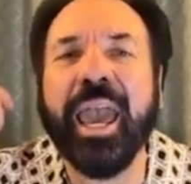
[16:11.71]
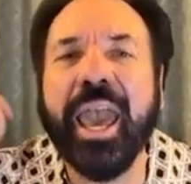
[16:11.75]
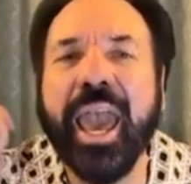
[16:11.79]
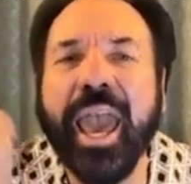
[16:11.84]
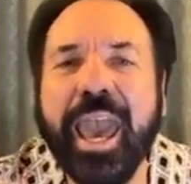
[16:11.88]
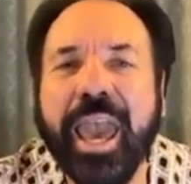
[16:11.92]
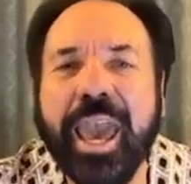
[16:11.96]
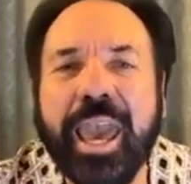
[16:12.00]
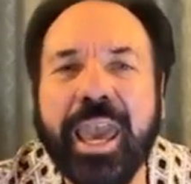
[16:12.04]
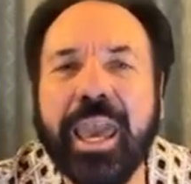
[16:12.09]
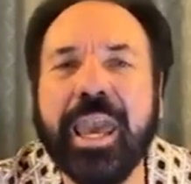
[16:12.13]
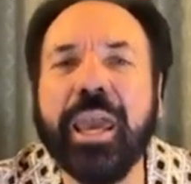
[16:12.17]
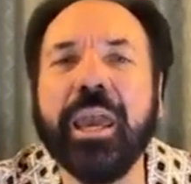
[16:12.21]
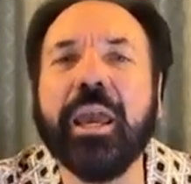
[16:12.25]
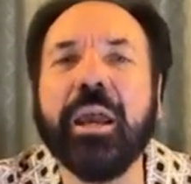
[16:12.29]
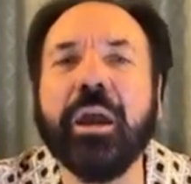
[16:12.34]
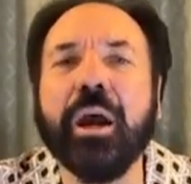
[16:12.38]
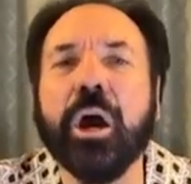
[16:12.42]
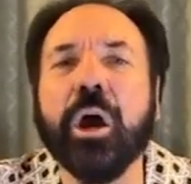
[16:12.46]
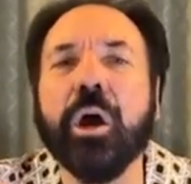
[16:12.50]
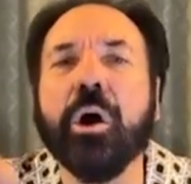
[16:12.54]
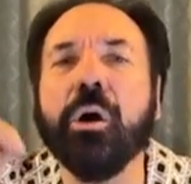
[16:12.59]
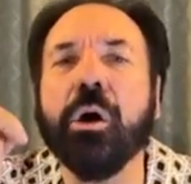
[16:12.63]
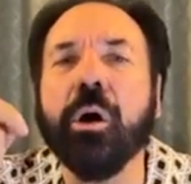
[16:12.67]

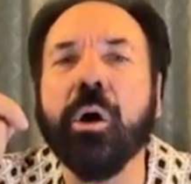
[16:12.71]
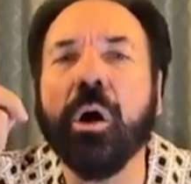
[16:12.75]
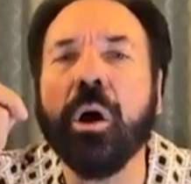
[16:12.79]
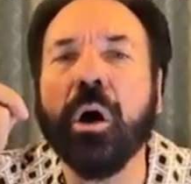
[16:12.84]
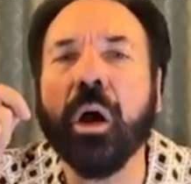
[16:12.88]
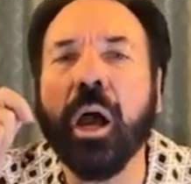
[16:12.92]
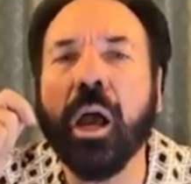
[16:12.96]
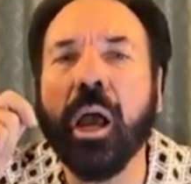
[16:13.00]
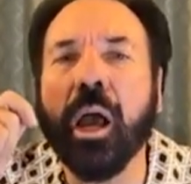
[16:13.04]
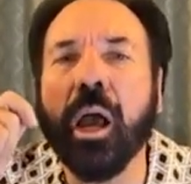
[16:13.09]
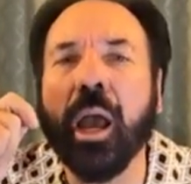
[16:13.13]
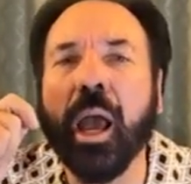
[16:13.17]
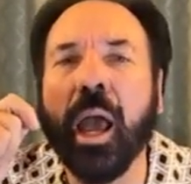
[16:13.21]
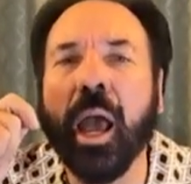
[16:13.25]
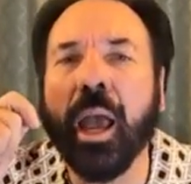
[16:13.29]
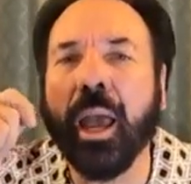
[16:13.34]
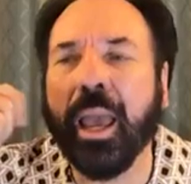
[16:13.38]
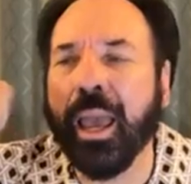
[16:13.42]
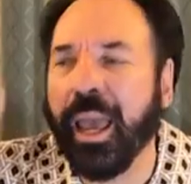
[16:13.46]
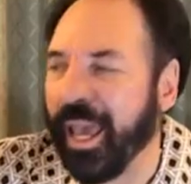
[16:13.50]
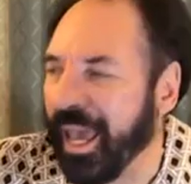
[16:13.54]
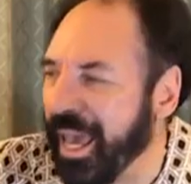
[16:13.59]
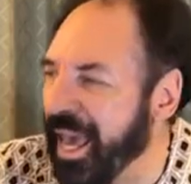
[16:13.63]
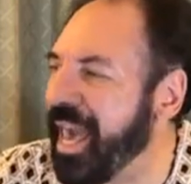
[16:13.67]
he,
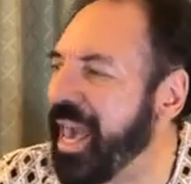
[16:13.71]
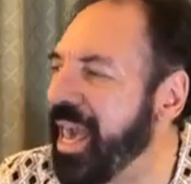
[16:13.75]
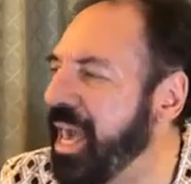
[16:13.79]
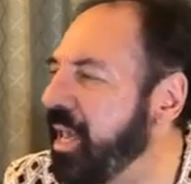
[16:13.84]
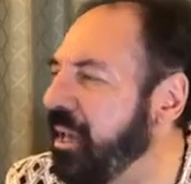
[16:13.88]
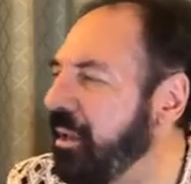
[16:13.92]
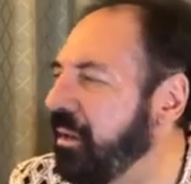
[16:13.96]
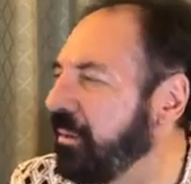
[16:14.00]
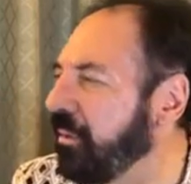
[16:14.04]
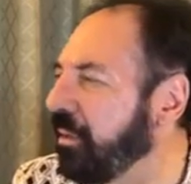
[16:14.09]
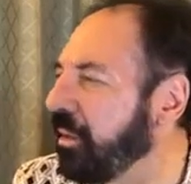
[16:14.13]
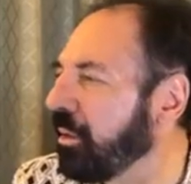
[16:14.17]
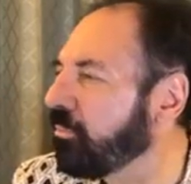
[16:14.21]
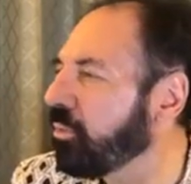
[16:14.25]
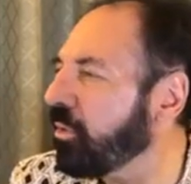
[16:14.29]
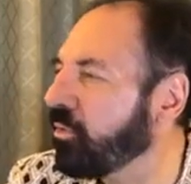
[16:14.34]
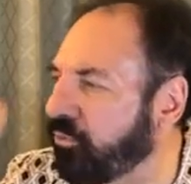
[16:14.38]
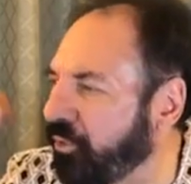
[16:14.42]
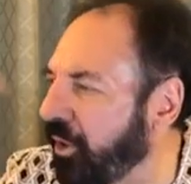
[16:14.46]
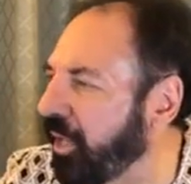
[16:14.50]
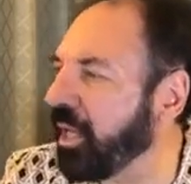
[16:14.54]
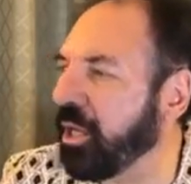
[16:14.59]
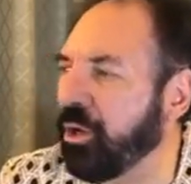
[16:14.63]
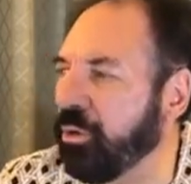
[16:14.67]
he
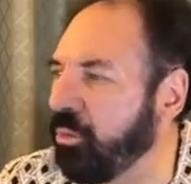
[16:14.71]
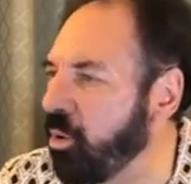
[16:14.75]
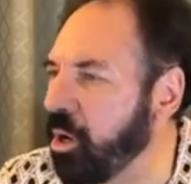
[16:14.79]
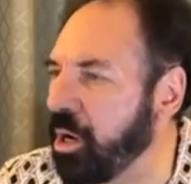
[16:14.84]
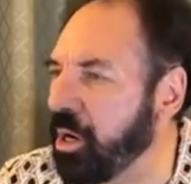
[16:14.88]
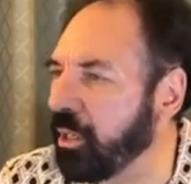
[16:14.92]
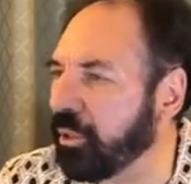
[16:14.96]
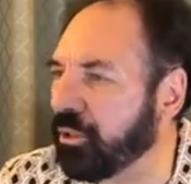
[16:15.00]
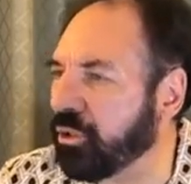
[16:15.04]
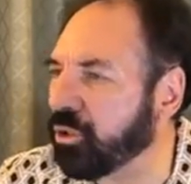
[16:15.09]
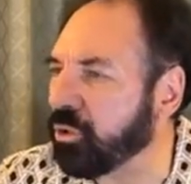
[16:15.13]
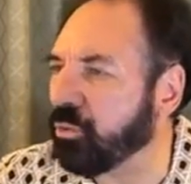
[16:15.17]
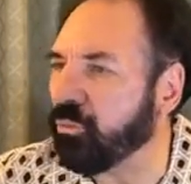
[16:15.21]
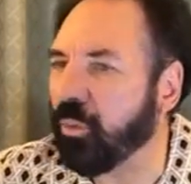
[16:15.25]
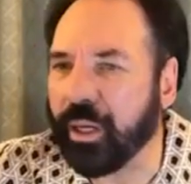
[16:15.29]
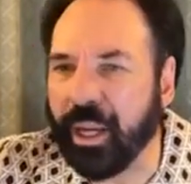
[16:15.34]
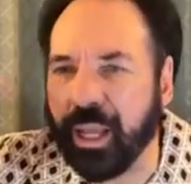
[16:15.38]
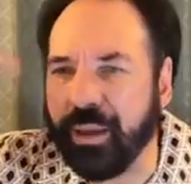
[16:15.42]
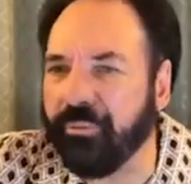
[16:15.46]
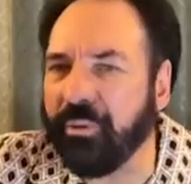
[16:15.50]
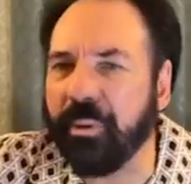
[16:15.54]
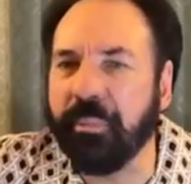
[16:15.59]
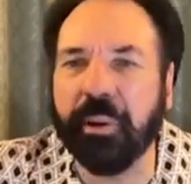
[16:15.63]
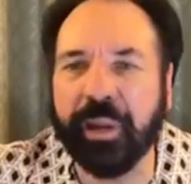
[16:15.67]
prophetic
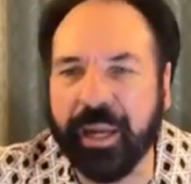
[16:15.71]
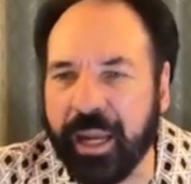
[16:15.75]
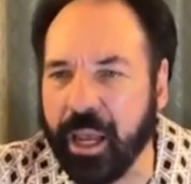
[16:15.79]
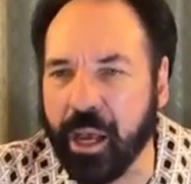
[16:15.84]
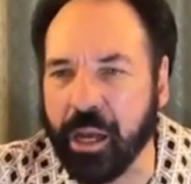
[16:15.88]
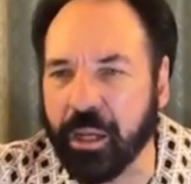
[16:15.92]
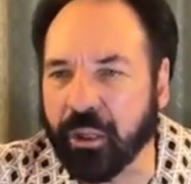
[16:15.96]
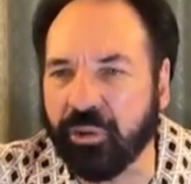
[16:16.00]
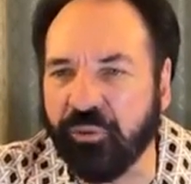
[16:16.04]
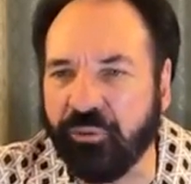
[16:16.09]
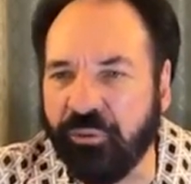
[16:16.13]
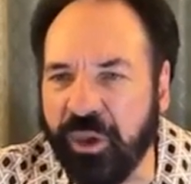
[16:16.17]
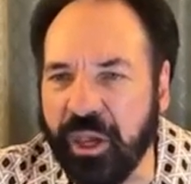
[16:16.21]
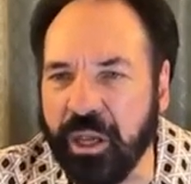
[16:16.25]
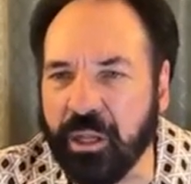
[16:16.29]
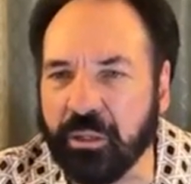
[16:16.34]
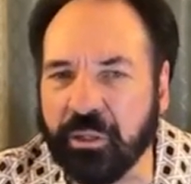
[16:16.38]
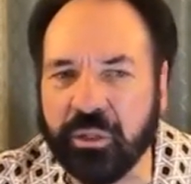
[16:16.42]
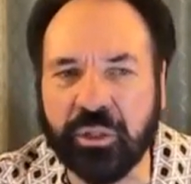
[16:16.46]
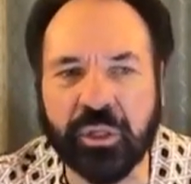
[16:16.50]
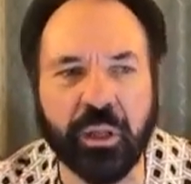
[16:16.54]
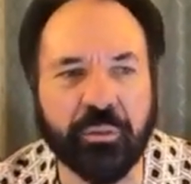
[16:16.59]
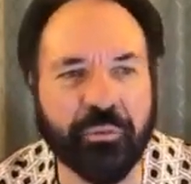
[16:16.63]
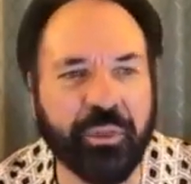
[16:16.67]
words, what everybody else
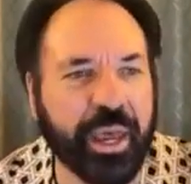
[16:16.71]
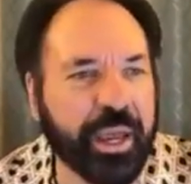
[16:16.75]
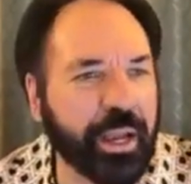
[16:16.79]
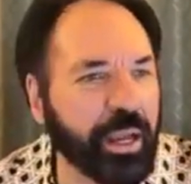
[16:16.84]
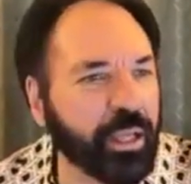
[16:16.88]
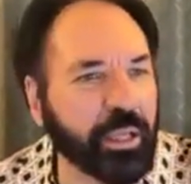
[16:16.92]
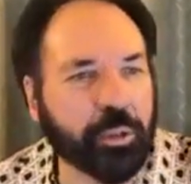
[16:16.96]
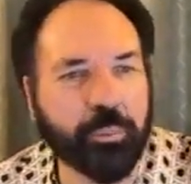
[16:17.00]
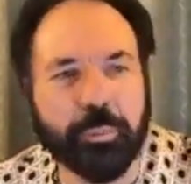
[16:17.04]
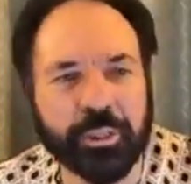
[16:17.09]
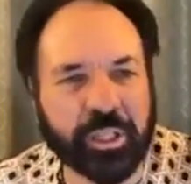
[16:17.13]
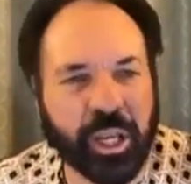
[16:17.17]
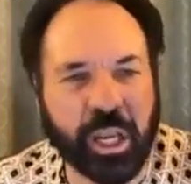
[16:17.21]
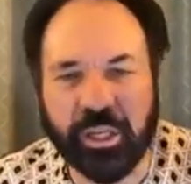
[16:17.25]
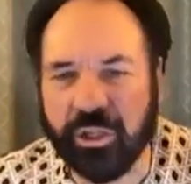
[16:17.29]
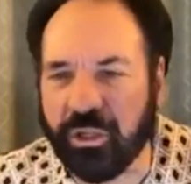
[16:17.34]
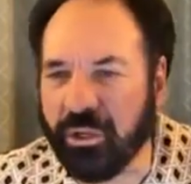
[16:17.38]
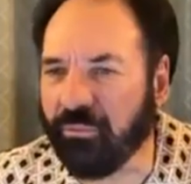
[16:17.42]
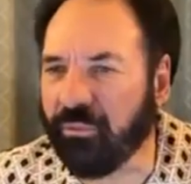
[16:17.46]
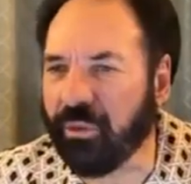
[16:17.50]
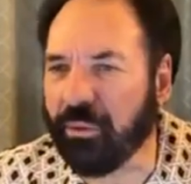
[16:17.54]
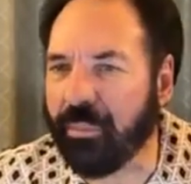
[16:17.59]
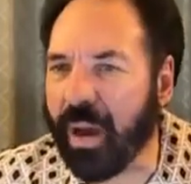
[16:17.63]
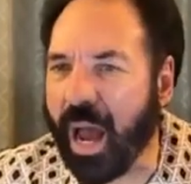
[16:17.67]
feels, their
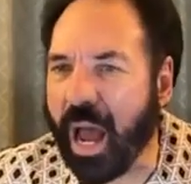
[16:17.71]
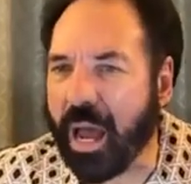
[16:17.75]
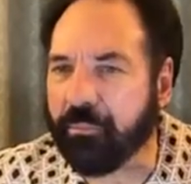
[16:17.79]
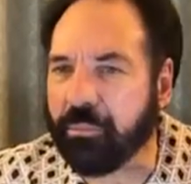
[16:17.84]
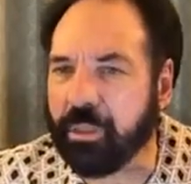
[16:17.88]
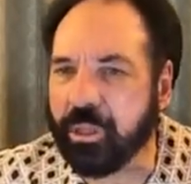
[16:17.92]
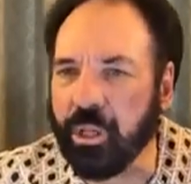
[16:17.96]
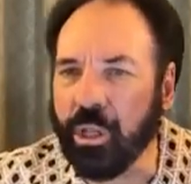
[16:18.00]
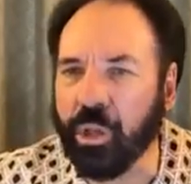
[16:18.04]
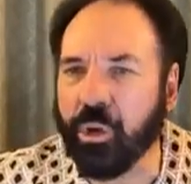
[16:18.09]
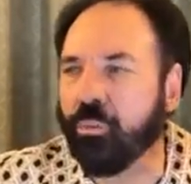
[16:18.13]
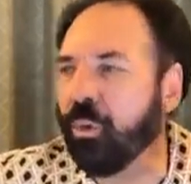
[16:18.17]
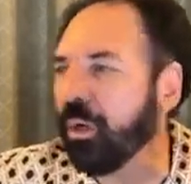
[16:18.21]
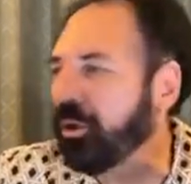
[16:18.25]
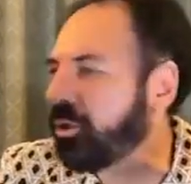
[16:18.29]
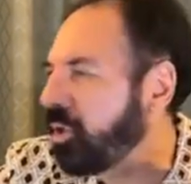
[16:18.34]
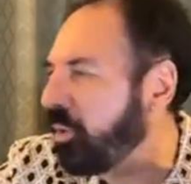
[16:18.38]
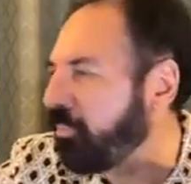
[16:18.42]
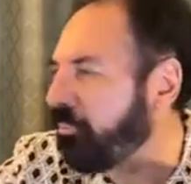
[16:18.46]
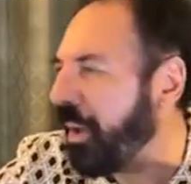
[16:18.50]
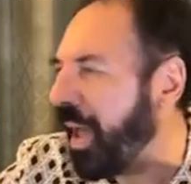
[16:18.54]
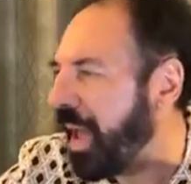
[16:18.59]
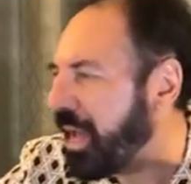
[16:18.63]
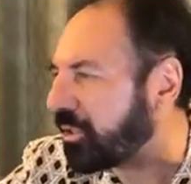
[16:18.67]
interpretation of the Bible,
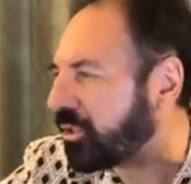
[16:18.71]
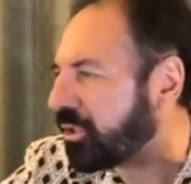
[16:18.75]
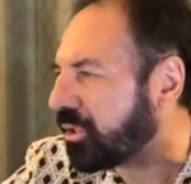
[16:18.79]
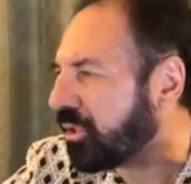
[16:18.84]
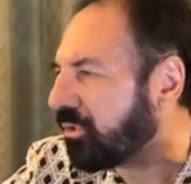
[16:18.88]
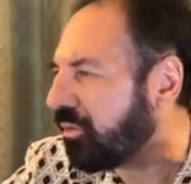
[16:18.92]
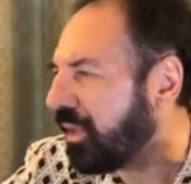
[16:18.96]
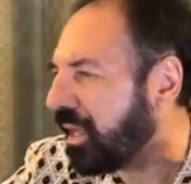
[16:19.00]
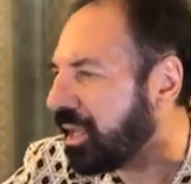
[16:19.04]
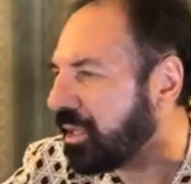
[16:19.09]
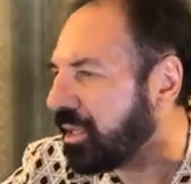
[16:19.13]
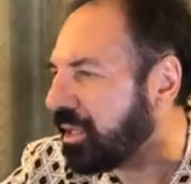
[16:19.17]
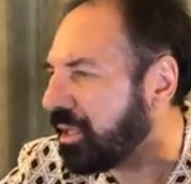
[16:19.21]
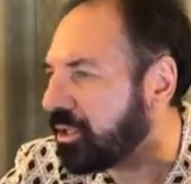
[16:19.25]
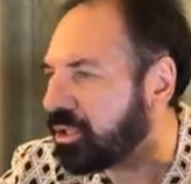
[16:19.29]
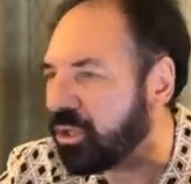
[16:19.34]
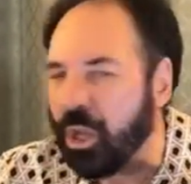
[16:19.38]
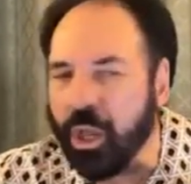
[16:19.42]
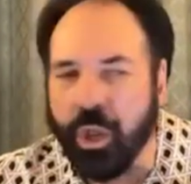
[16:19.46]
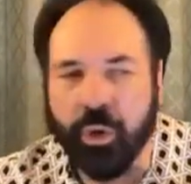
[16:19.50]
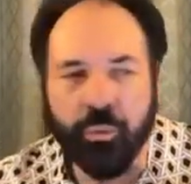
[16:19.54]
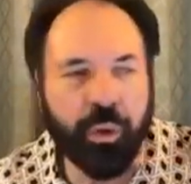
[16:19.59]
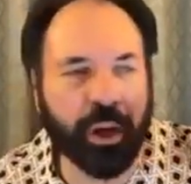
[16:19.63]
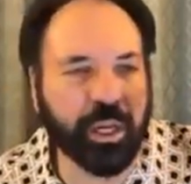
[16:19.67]
what your pastor
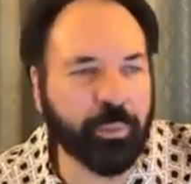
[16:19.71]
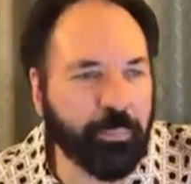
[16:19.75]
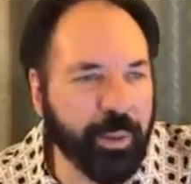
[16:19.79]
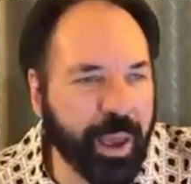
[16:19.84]
thinks,